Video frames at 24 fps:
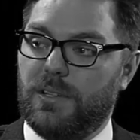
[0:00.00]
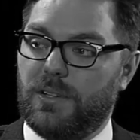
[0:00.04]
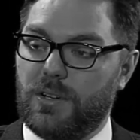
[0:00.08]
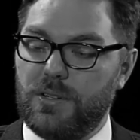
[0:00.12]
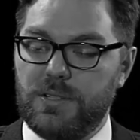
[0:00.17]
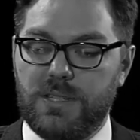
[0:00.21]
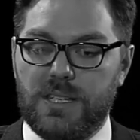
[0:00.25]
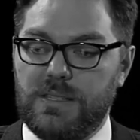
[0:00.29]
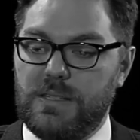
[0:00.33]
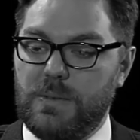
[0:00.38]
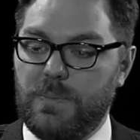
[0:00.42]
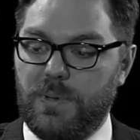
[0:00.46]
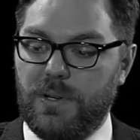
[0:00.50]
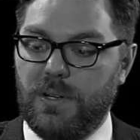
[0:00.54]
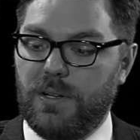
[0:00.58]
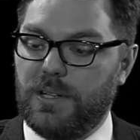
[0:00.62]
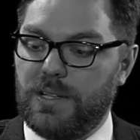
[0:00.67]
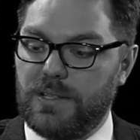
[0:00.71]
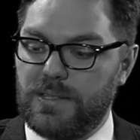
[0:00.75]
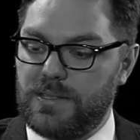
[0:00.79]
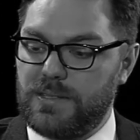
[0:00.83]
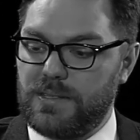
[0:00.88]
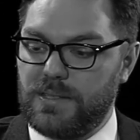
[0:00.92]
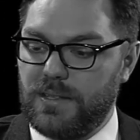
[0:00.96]
Her
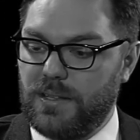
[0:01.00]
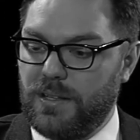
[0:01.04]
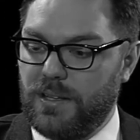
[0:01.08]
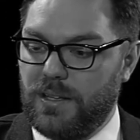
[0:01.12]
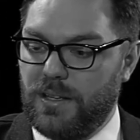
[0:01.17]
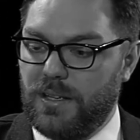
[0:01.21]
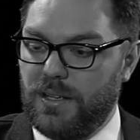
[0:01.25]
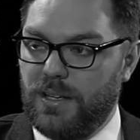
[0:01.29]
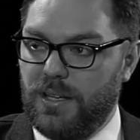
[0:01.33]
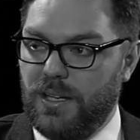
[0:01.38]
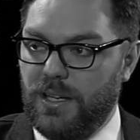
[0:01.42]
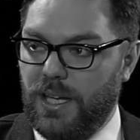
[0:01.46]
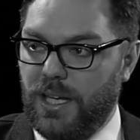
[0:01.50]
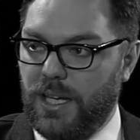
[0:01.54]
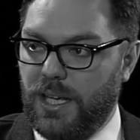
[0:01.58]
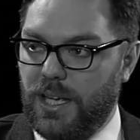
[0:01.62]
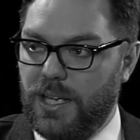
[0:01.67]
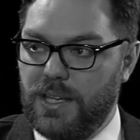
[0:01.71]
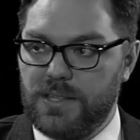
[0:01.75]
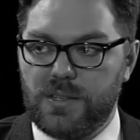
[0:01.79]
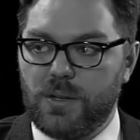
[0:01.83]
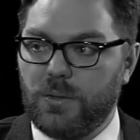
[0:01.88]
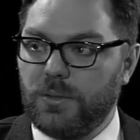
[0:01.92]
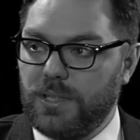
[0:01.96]
disappearance
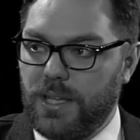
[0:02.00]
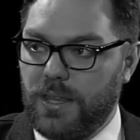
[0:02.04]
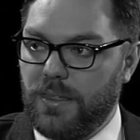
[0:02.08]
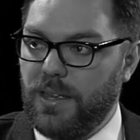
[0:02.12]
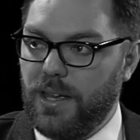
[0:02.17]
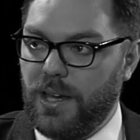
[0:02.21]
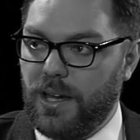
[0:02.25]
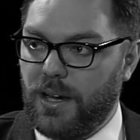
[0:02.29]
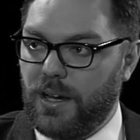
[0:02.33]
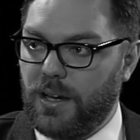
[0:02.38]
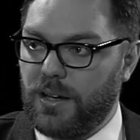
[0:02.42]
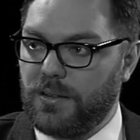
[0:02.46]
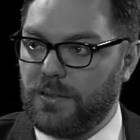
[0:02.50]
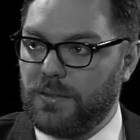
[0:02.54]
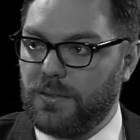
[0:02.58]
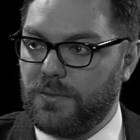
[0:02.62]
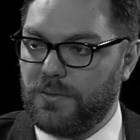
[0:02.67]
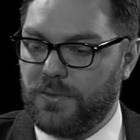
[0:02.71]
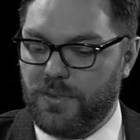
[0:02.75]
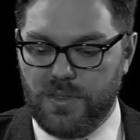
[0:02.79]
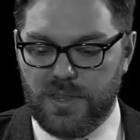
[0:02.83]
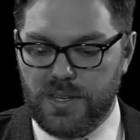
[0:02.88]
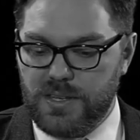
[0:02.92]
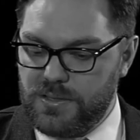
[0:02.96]
is only there
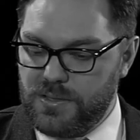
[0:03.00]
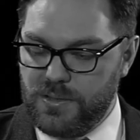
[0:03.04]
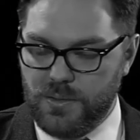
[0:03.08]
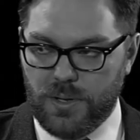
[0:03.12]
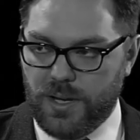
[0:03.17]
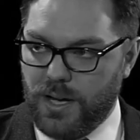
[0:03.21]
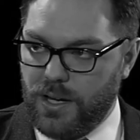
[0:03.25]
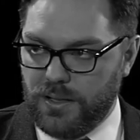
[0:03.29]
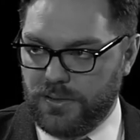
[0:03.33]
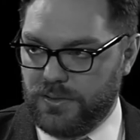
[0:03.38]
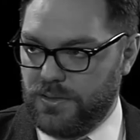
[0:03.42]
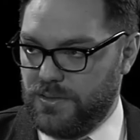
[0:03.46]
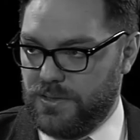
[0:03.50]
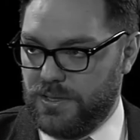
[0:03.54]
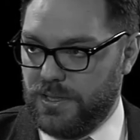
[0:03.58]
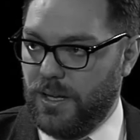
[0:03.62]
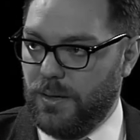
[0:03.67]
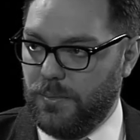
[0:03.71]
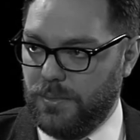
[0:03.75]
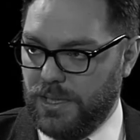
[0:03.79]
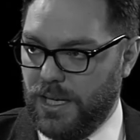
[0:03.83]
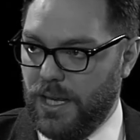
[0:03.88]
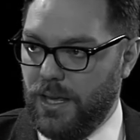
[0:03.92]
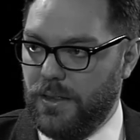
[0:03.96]
for these two characters to
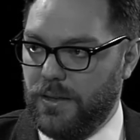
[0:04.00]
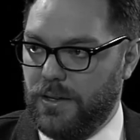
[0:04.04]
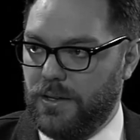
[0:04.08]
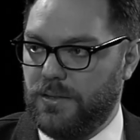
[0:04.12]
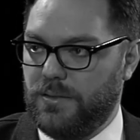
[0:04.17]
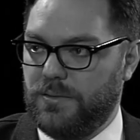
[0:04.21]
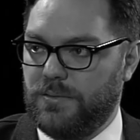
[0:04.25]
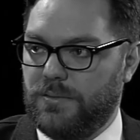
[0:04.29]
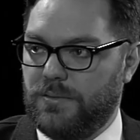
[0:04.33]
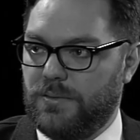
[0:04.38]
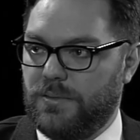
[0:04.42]
come together.